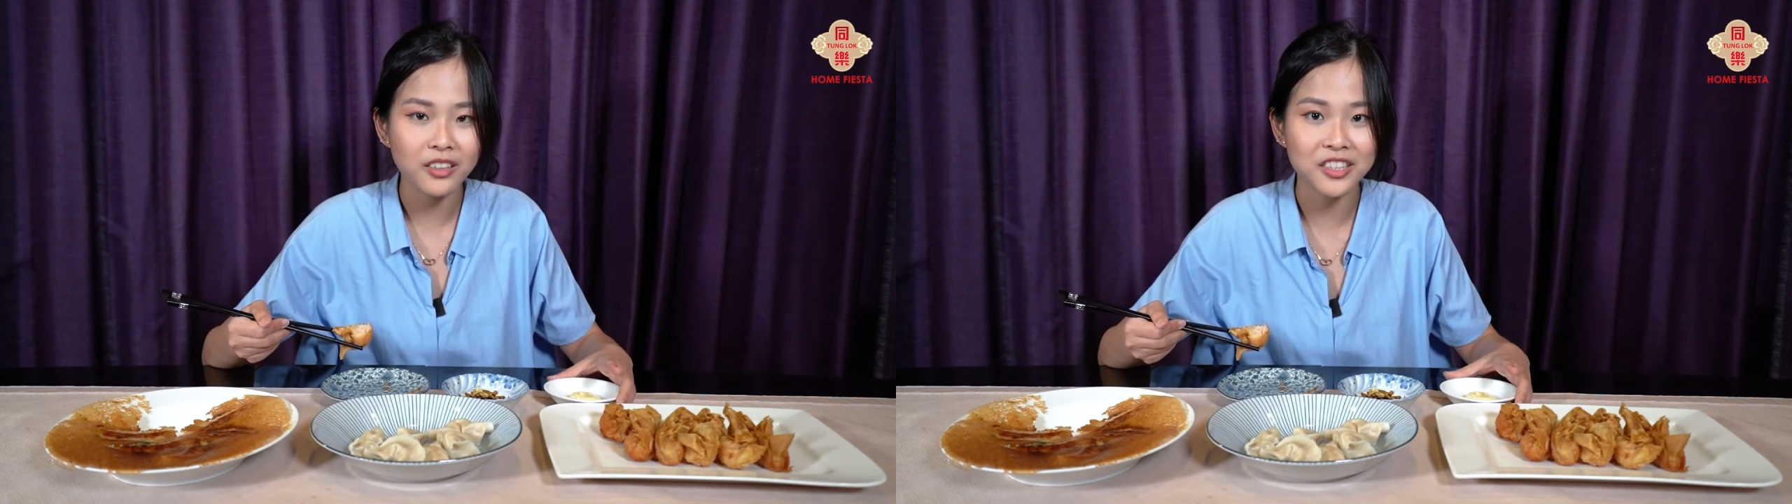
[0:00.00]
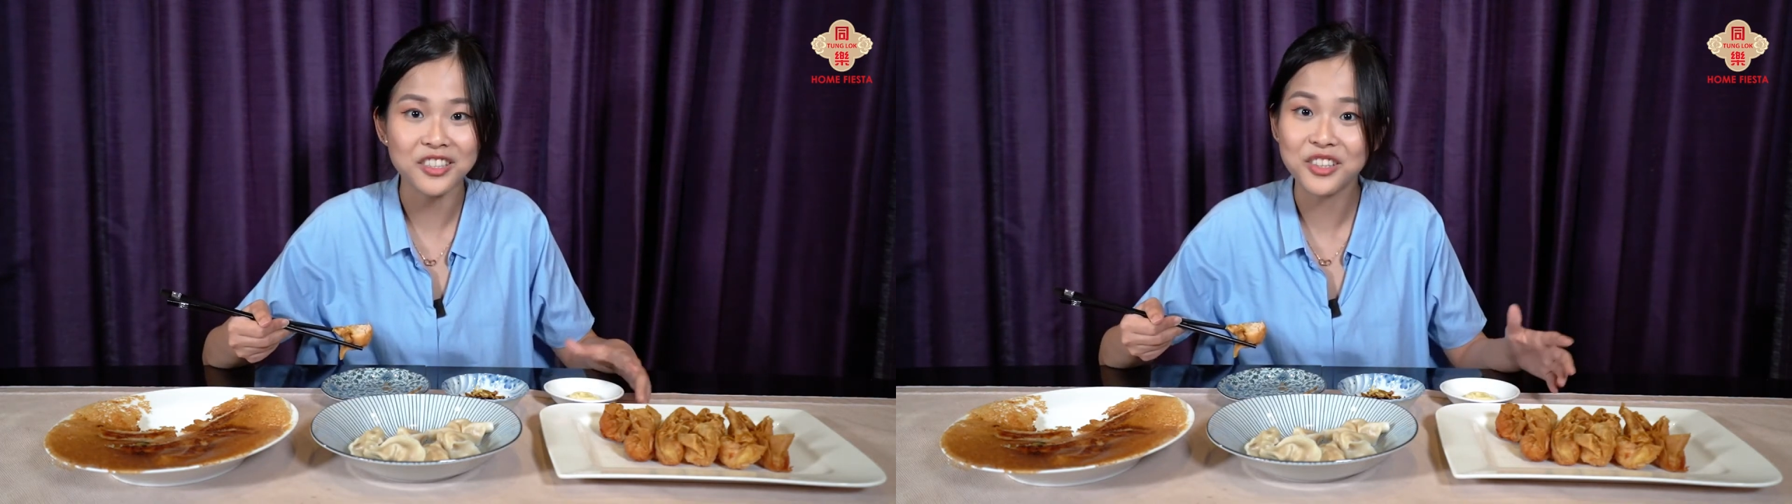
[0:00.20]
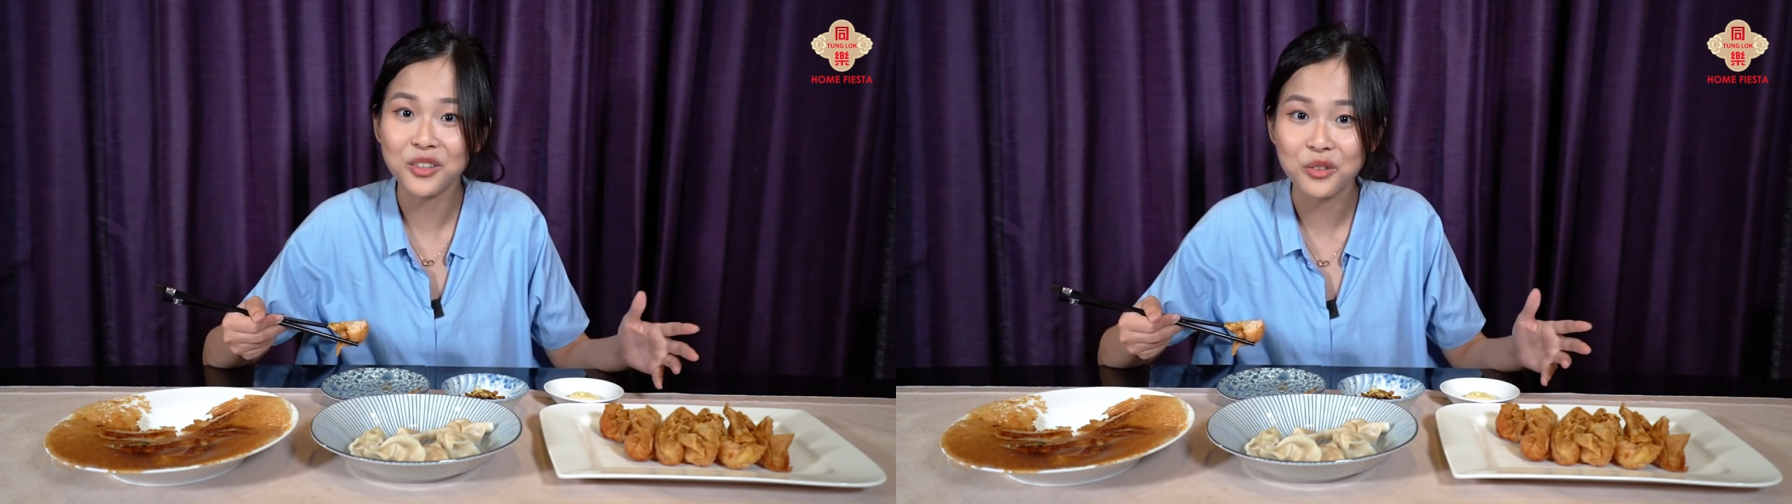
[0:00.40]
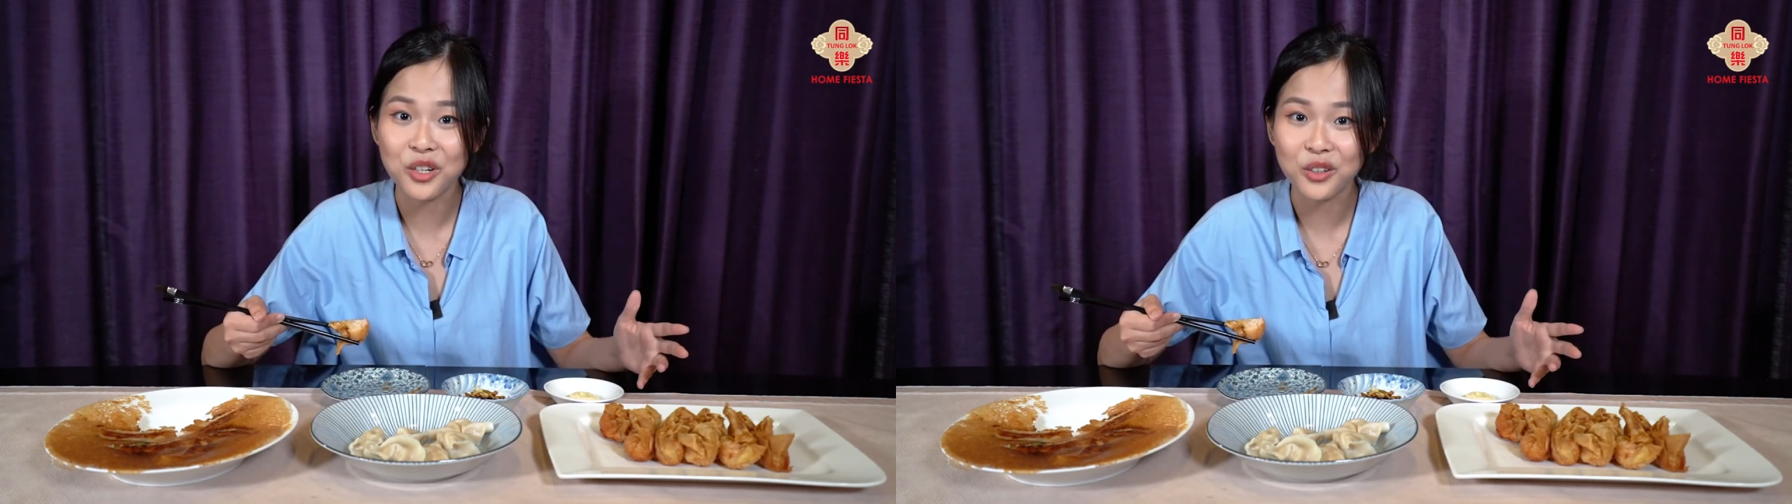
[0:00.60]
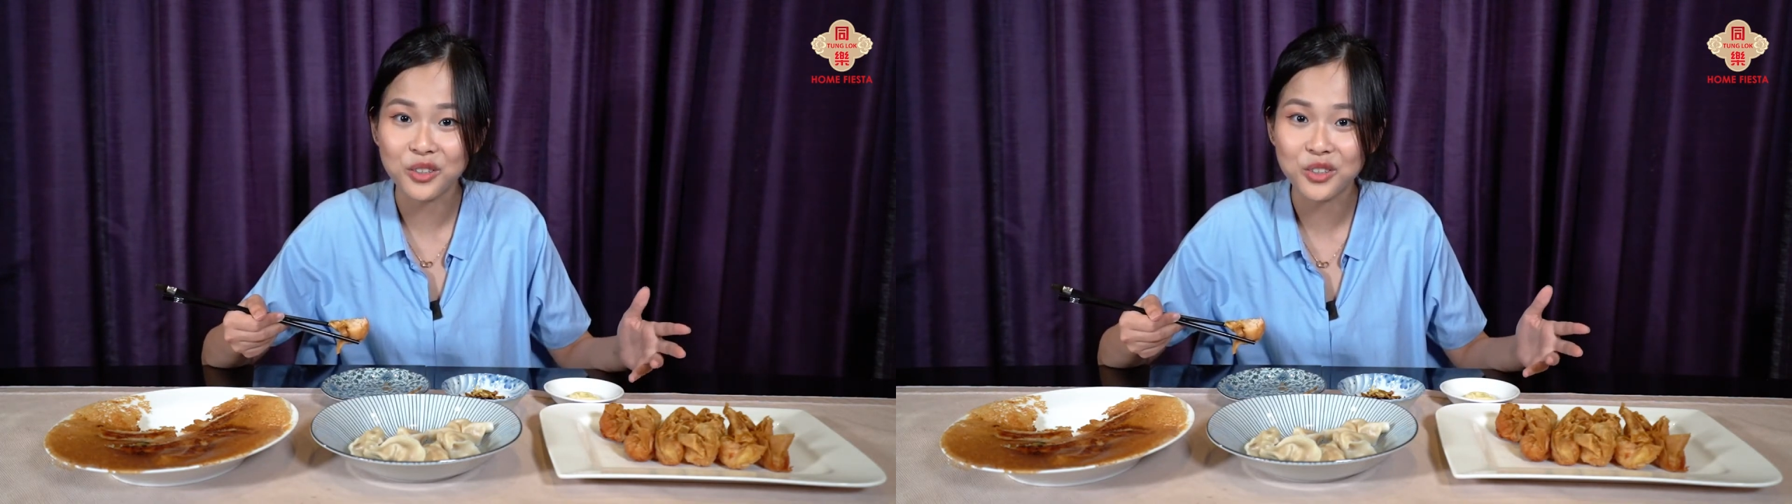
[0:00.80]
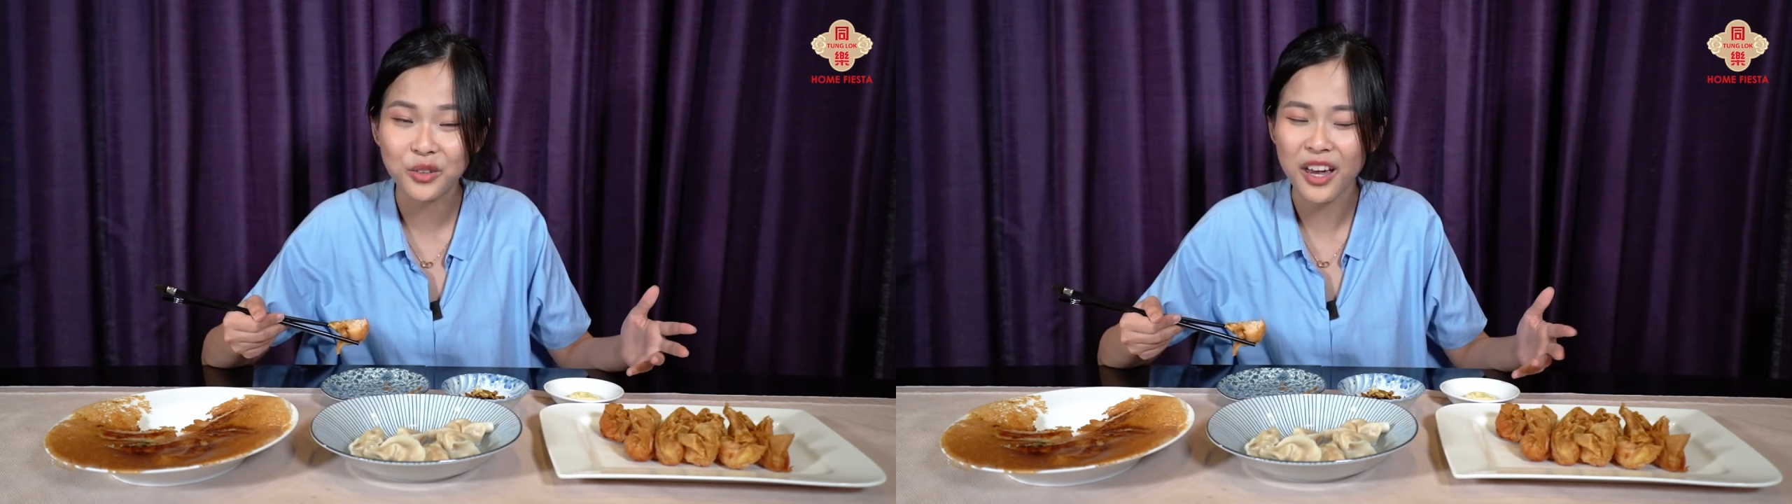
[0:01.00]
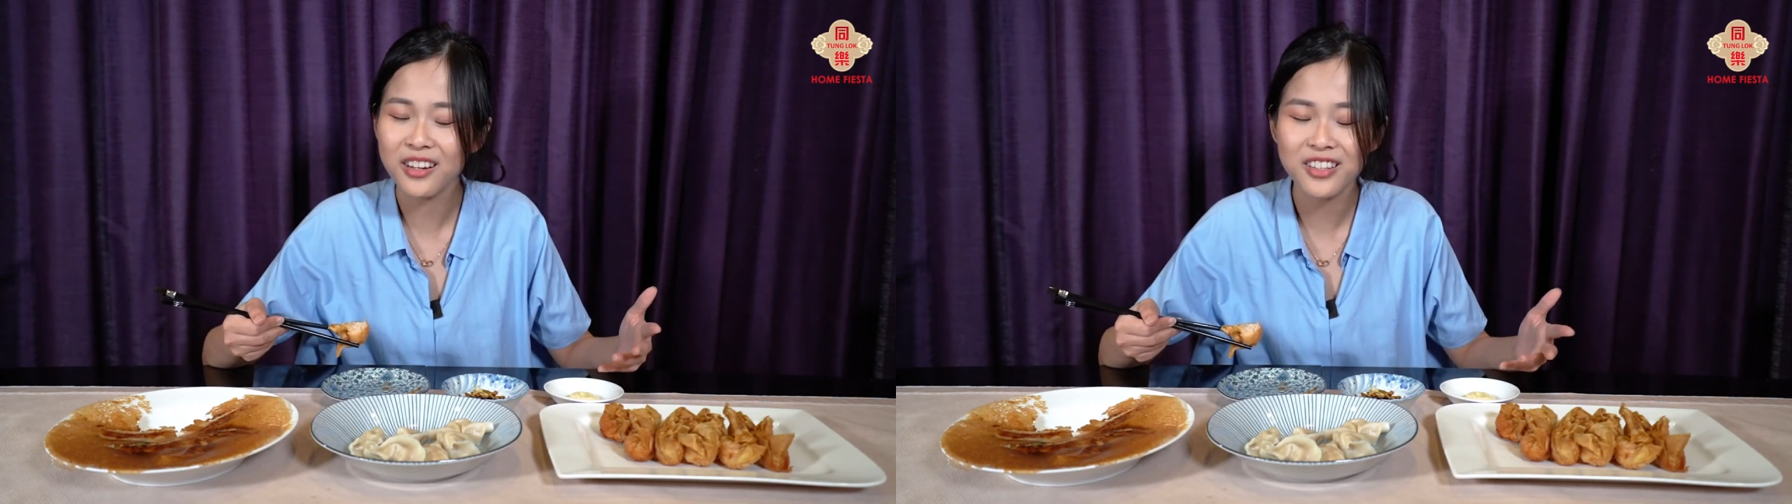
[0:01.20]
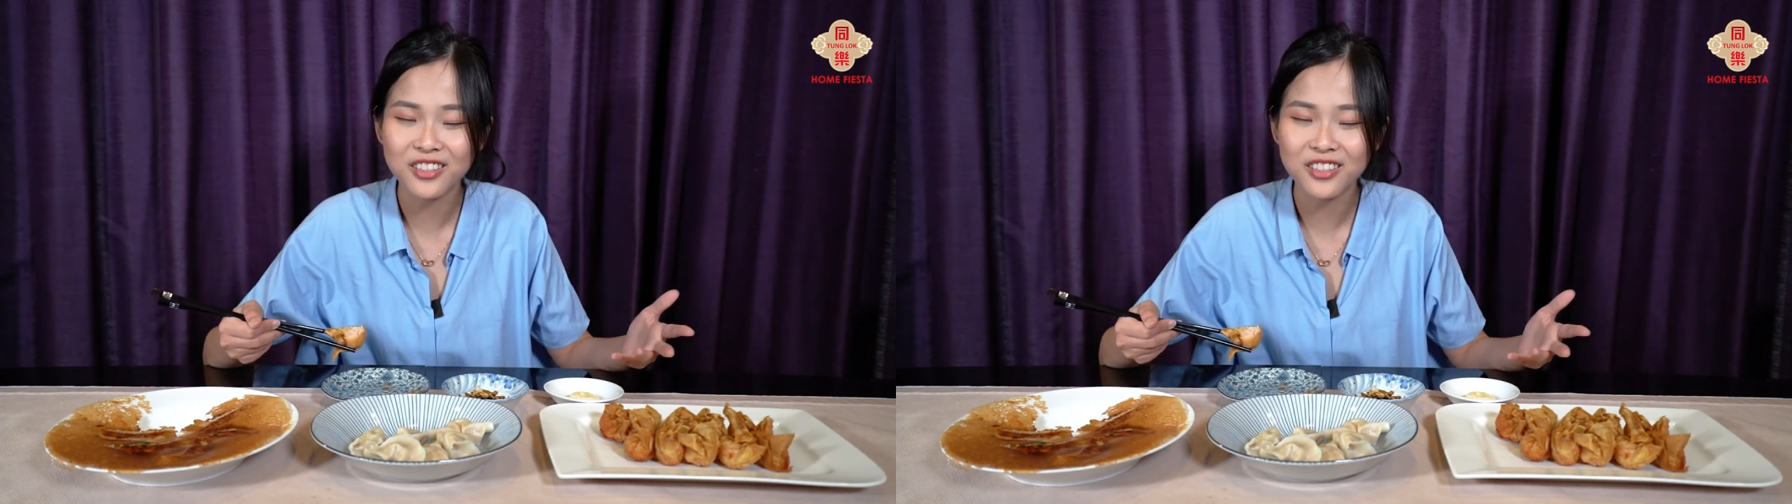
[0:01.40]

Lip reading: instant noodle also. Any